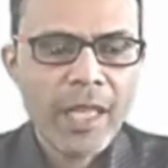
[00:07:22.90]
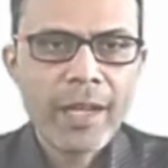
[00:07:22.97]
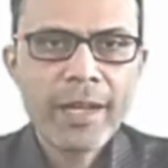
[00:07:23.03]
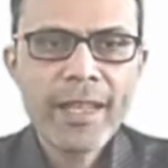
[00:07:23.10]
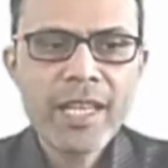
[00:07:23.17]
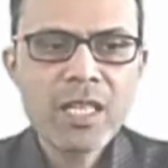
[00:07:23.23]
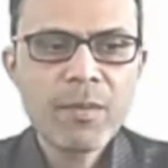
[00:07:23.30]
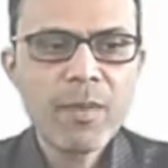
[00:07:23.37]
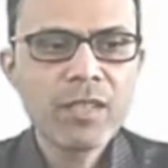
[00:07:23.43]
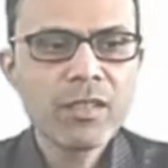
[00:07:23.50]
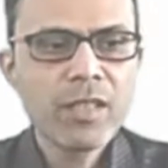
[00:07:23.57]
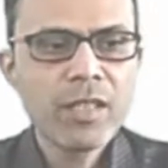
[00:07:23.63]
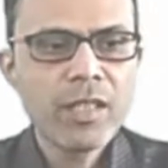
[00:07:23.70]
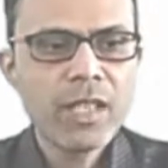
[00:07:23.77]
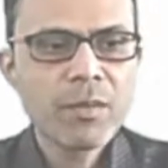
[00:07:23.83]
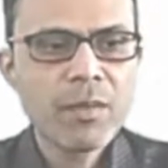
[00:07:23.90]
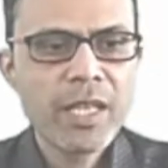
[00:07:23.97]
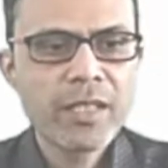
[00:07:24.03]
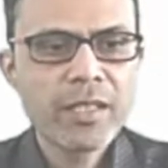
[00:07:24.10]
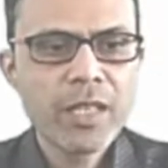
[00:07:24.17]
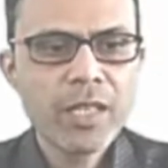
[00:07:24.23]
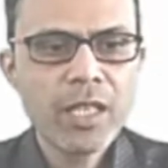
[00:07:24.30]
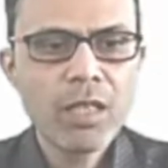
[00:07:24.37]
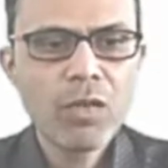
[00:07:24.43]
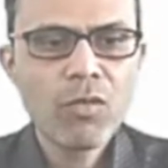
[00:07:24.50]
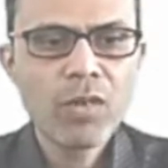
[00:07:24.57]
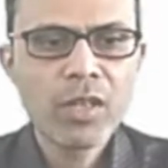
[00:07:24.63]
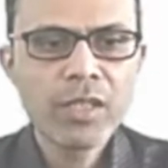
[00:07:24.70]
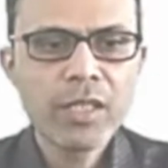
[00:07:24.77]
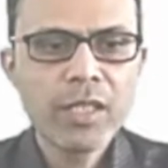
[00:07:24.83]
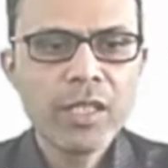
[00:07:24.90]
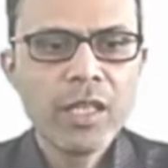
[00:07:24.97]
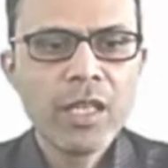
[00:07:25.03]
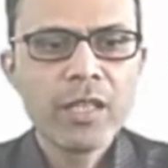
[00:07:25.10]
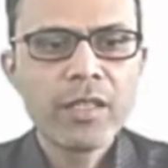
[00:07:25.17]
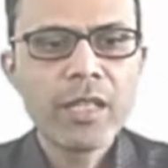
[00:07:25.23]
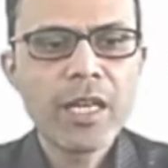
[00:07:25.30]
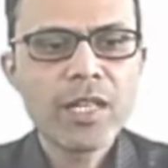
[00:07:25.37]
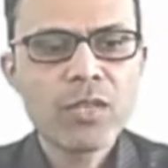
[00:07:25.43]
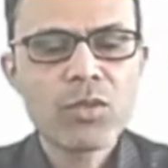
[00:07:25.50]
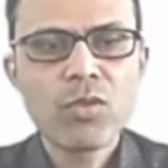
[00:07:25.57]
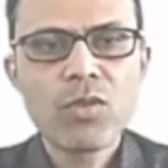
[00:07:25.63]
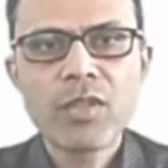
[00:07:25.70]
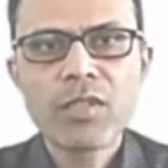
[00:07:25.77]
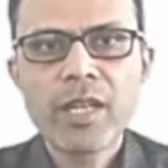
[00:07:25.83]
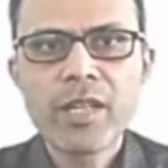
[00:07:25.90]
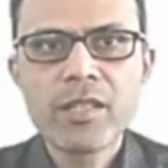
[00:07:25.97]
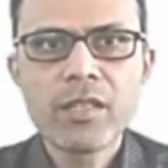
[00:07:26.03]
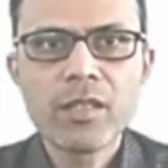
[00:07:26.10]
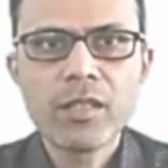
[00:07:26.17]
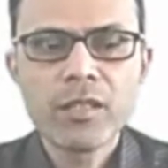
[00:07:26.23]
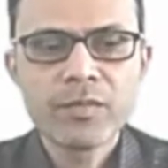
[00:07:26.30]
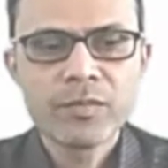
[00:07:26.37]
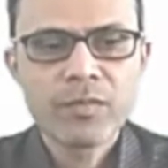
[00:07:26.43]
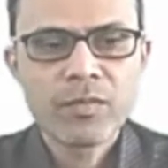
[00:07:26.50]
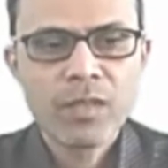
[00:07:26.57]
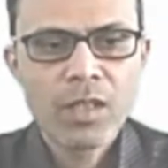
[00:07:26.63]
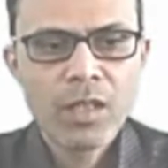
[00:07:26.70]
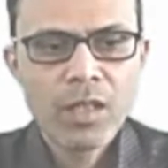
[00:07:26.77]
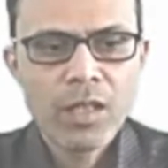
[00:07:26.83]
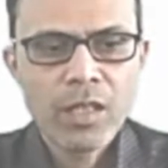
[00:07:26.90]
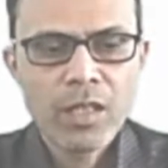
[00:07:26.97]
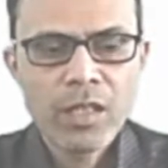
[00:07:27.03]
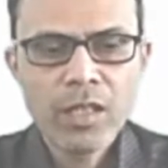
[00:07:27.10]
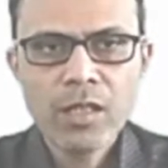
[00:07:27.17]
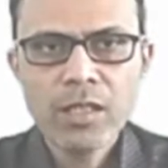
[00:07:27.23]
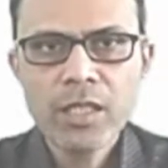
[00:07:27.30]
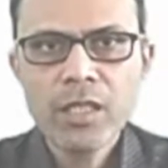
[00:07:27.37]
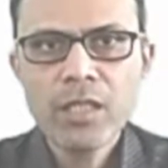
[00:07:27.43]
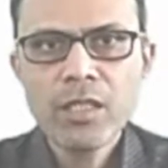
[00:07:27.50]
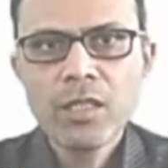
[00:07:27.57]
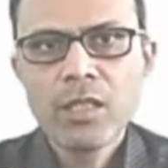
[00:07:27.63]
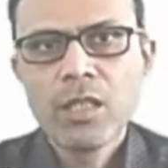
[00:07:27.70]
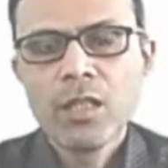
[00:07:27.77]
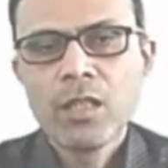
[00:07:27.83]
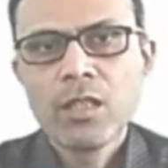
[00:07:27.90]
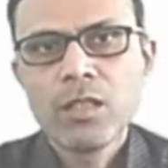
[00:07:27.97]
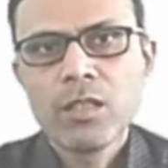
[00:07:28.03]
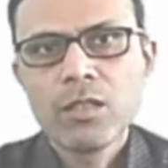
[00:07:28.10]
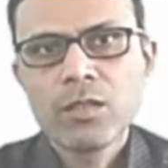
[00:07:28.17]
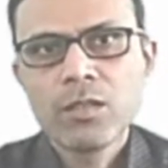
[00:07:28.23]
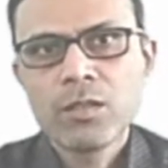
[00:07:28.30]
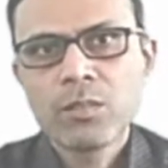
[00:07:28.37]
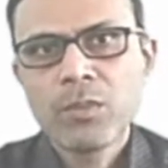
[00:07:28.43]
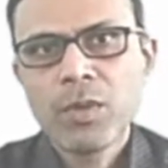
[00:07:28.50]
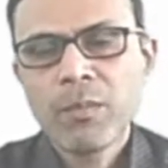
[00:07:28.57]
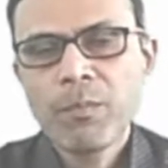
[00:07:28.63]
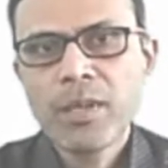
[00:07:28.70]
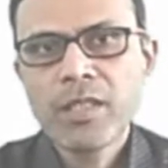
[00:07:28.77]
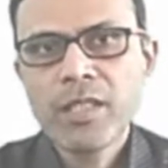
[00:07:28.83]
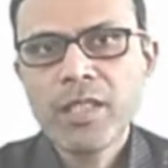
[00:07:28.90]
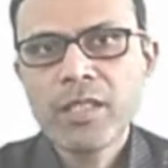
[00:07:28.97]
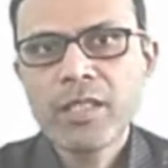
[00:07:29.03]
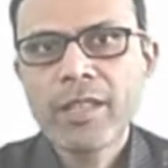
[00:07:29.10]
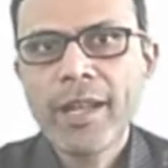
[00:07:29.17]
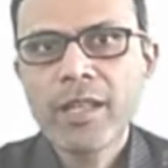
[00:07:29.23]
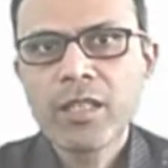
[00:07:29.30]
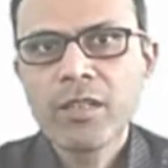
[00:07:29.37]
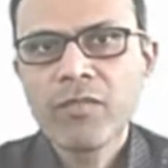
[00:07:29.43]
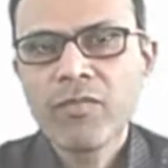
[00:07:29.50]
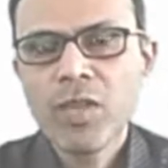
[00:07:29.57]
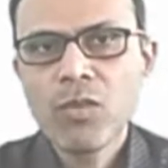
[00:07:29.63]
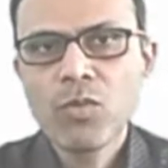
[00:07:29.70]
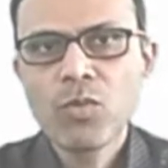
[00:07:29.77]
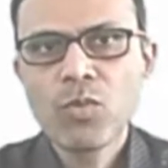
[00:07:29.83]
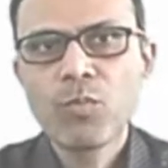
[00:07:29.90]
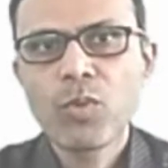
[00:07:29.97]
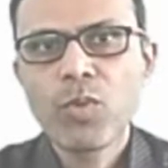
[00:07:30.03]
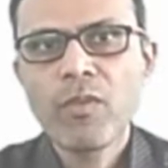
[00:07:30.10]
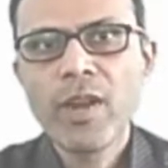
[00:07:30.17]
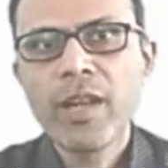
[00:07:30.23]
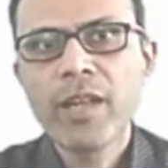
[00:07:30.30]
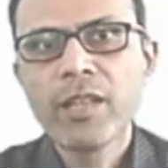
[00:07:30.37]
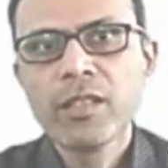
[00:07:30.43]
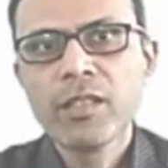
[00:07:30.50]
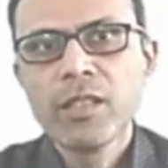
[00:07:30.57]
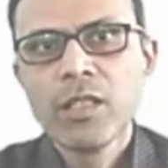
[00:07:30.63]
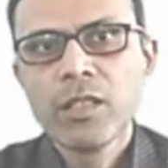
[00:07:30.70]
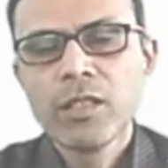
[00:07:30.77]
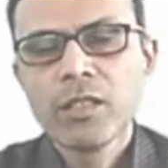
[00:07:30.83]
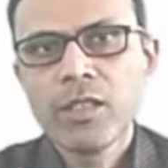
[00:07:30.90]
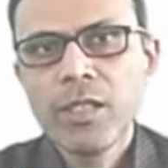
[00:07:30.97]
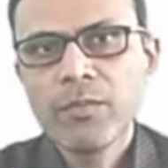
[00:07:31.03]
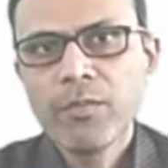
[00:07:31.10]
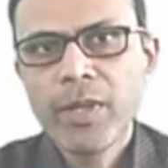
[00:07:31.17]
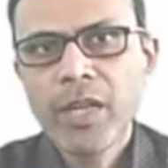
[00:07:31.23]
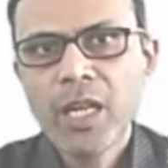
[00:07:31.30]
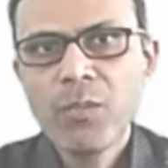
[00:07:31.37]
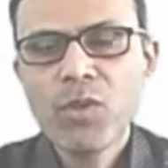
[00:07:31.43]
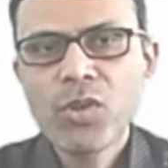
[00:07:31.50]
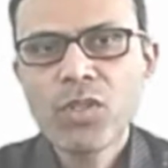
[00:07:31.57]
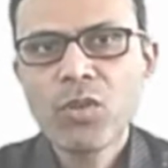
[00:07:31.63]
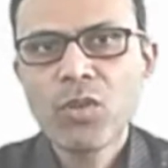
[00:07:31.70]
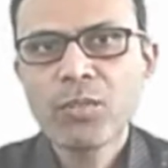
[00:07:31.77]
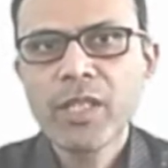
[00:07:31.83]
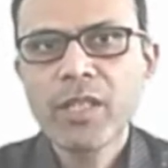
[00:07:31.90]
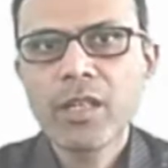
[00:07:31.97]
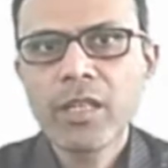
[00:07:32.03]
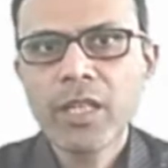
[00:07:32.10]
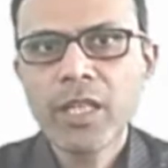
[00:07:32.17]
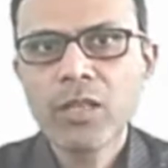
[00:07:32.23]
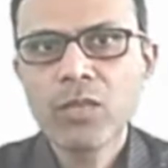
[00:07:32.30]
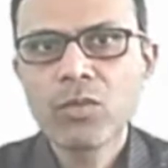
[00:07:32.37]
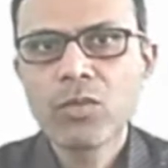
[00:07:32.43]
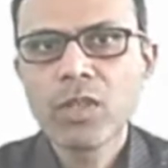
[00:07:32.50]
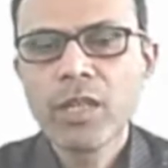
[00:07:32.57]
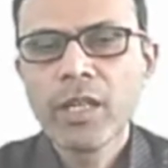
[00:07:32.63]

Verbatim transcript: Next method is by setting over the tailstock center. Here the purpose is that we have to provide the feed motion of the cutting tool